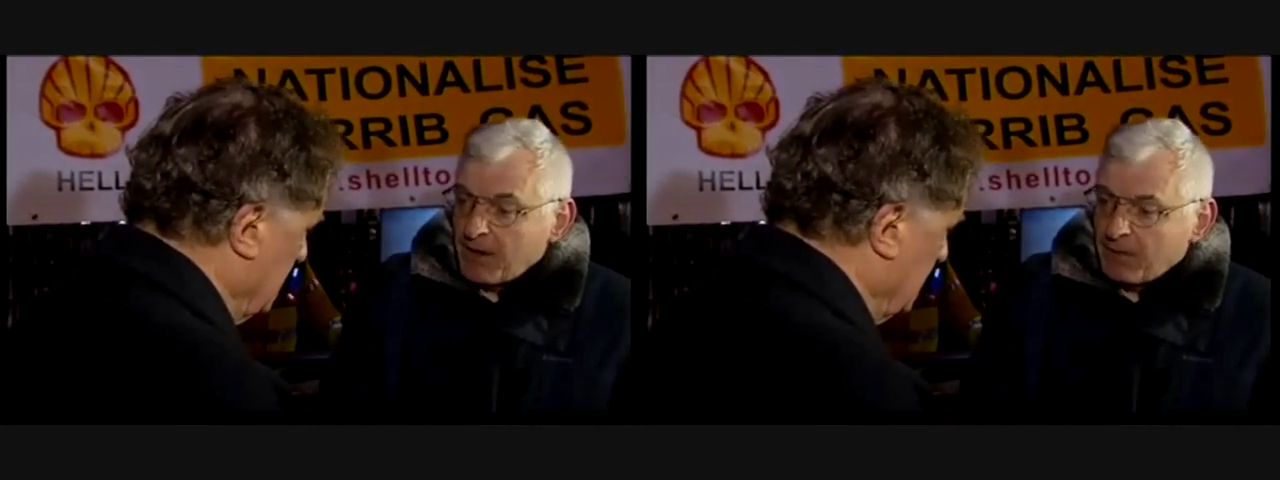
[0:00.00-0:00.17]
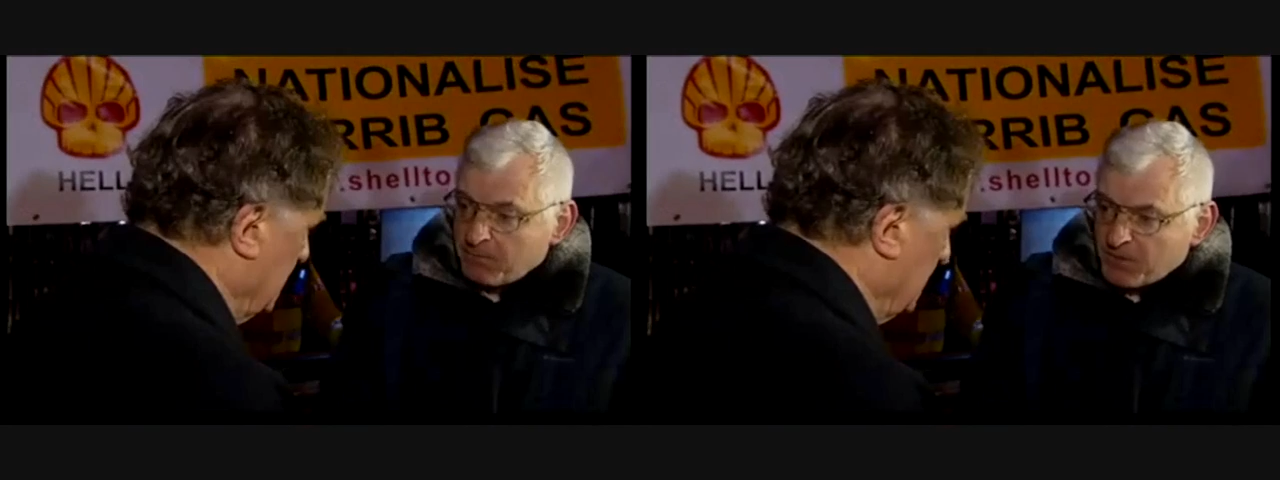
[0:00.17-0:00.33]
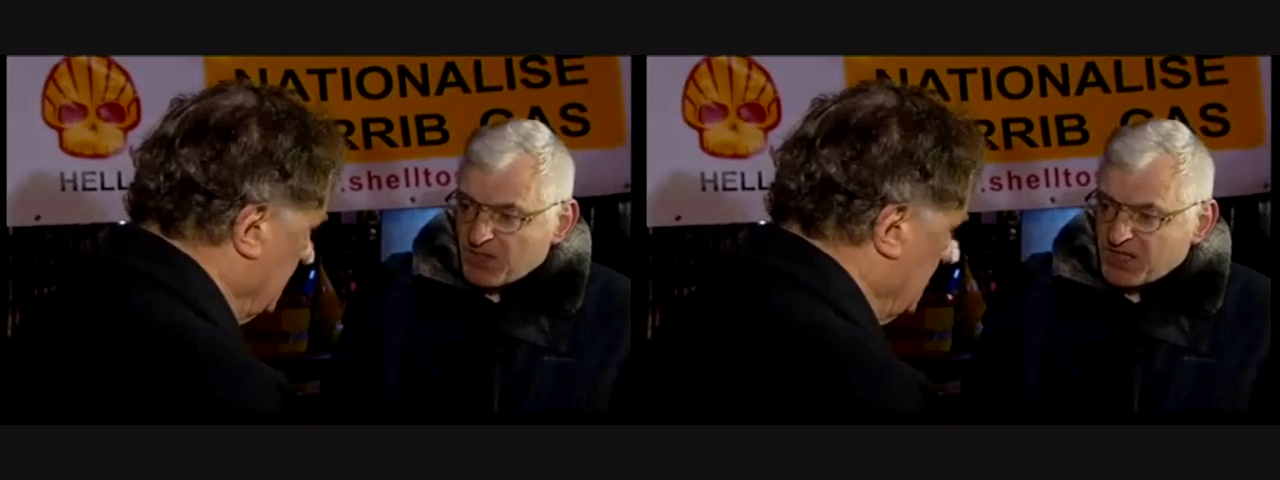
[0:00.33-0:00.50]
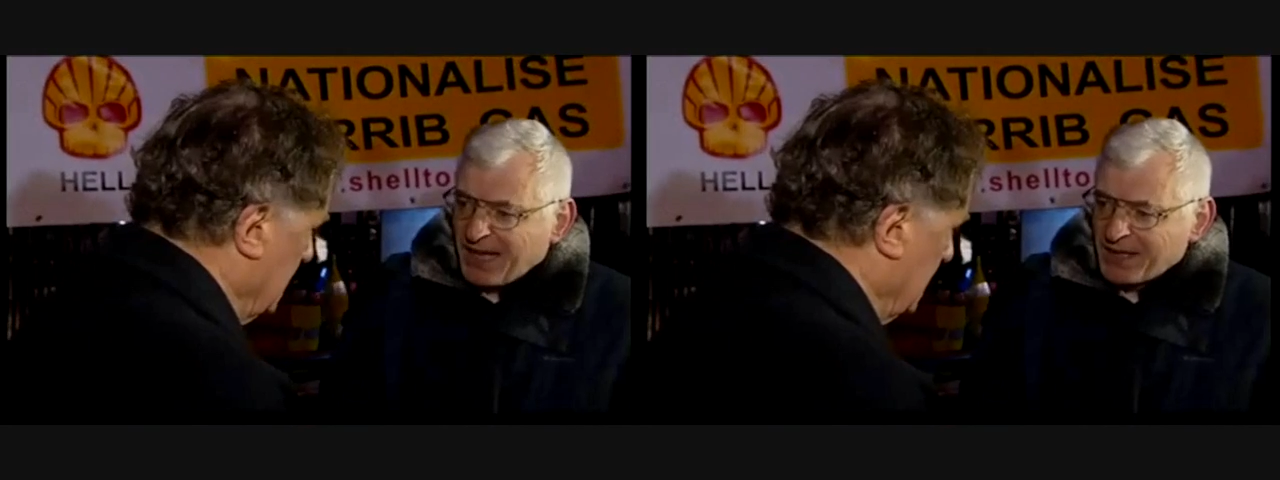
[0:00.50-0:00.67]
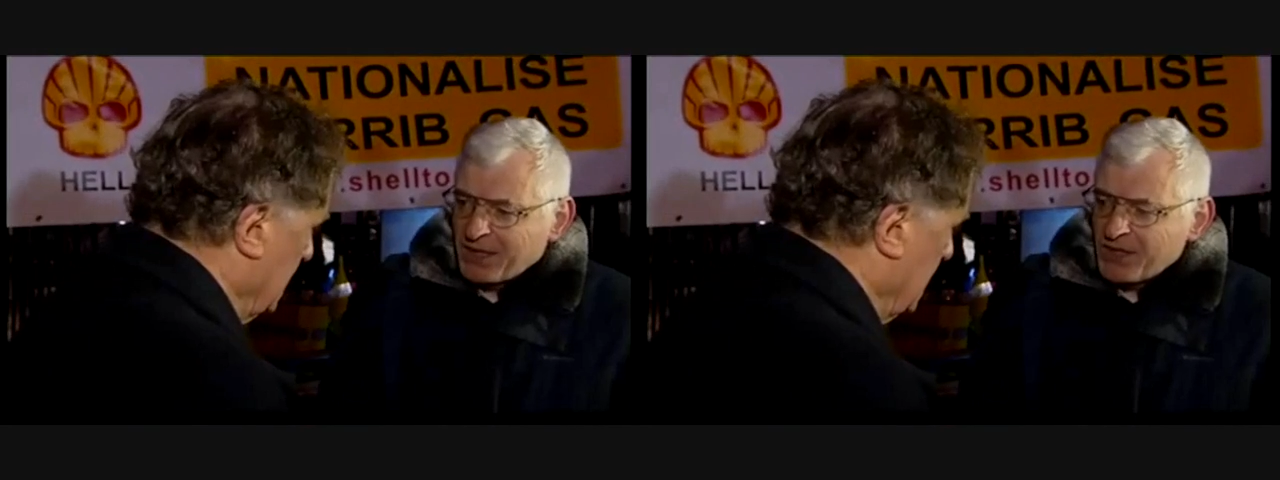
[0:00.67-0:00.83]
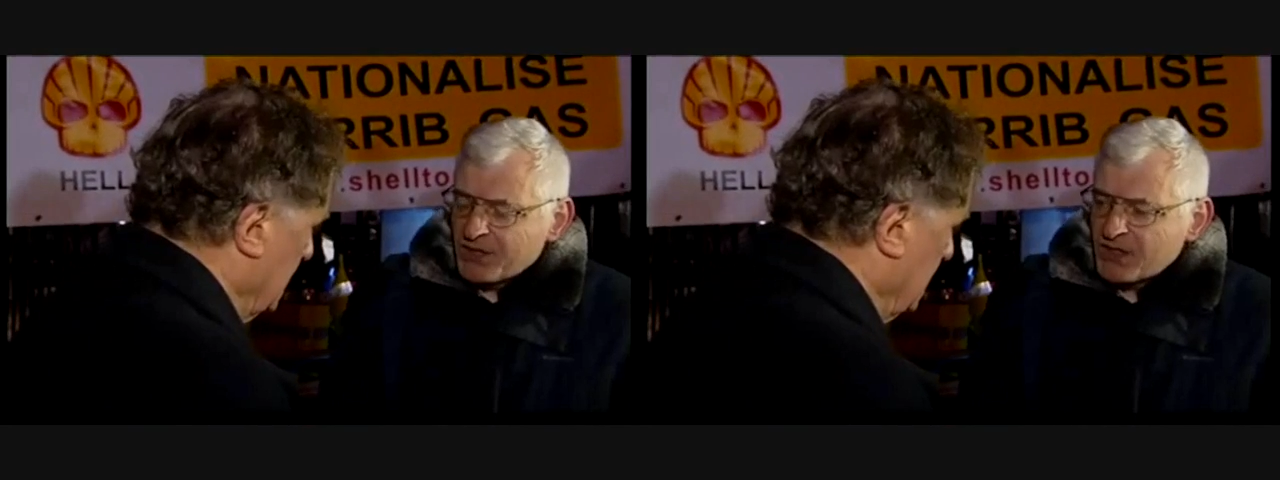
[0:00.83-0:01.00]

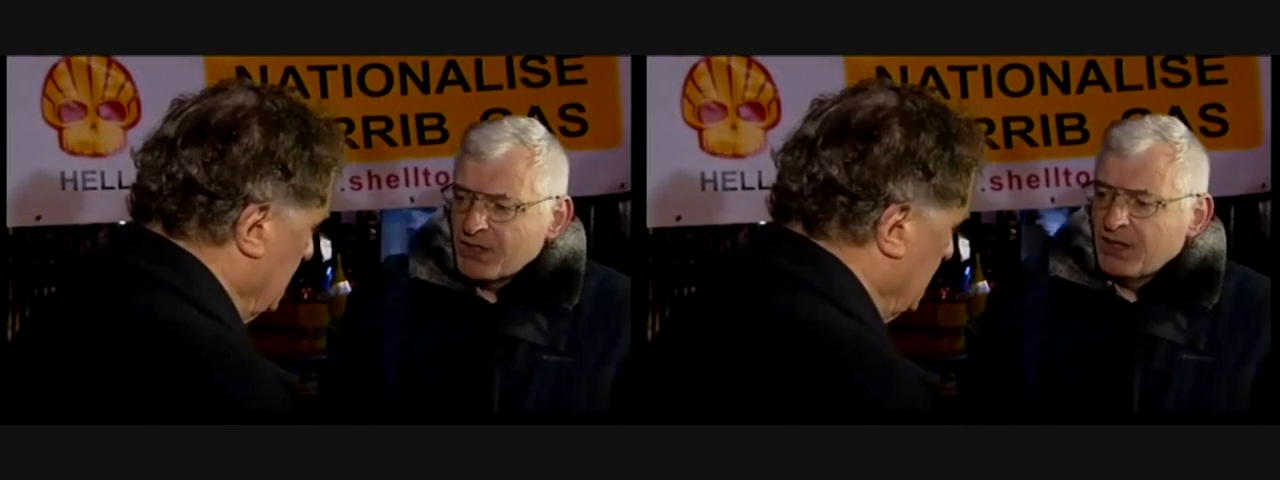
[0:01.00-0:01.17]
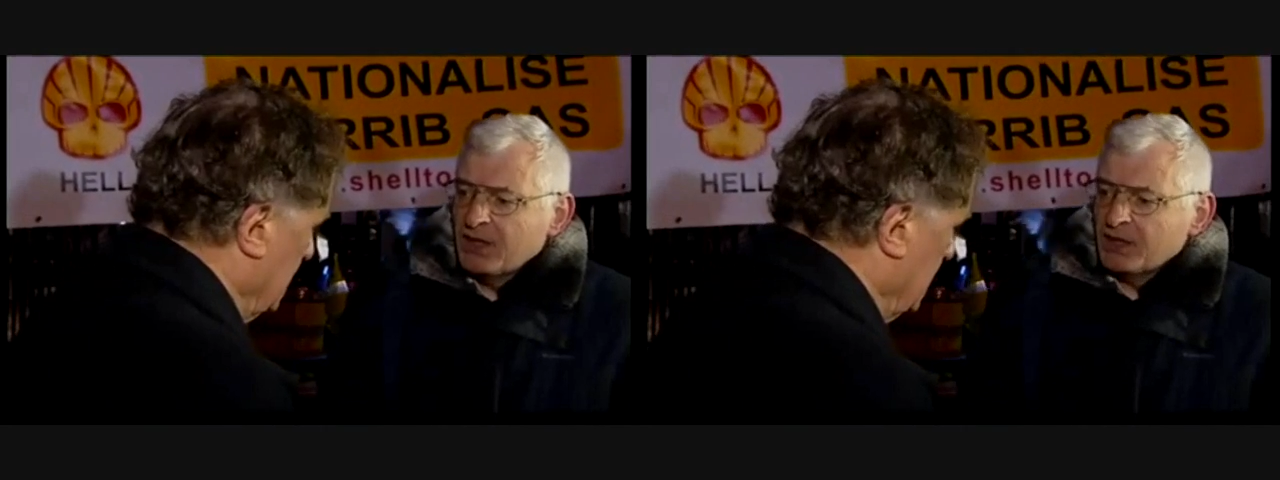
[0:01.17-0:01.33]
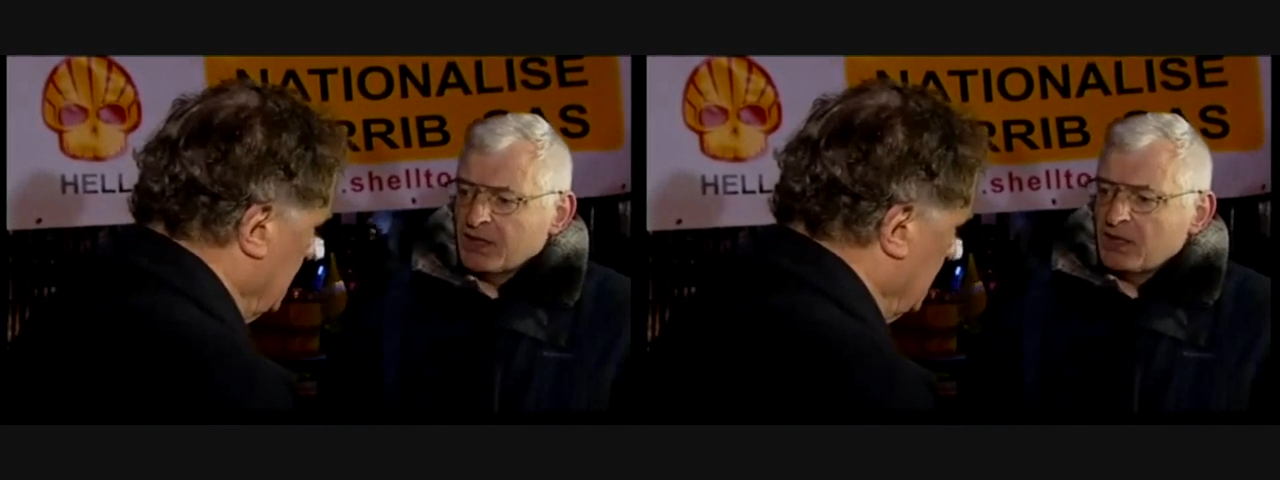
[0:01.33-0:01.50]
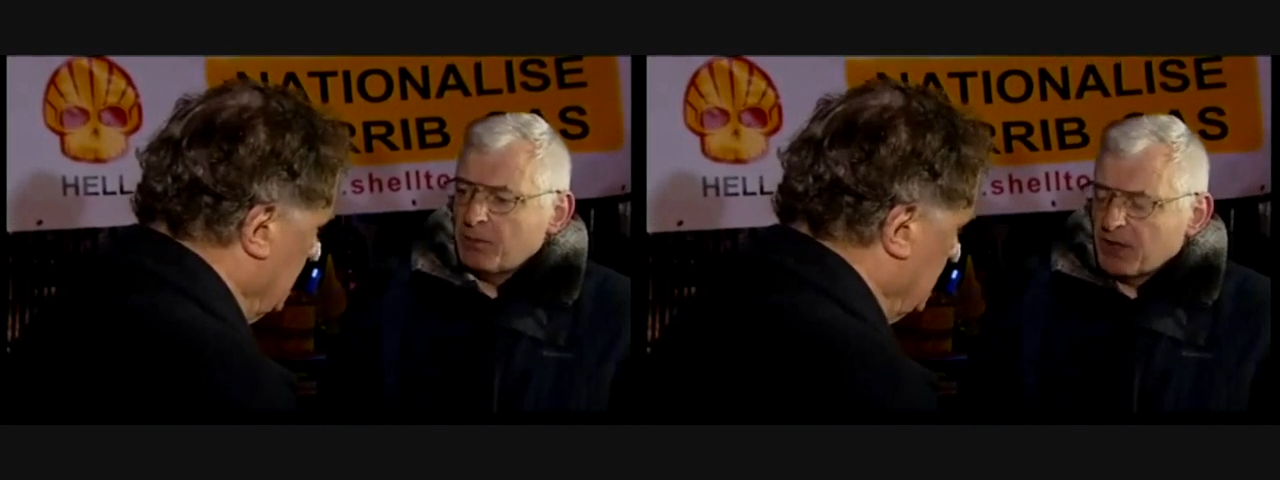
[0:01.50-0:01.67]
emphasise, the